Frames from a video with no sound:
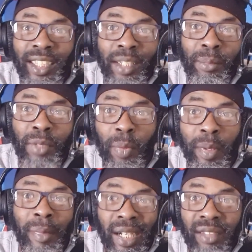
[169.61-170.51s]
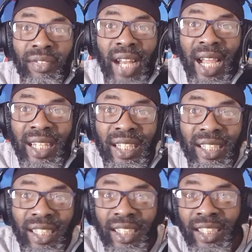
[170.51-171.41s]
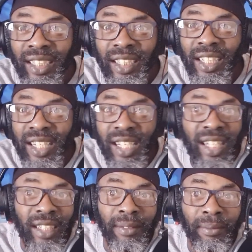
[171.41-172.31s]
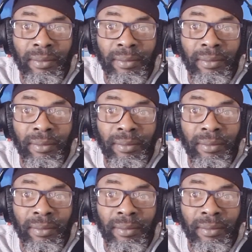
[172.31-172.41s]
him dopey bat fly. You know, see?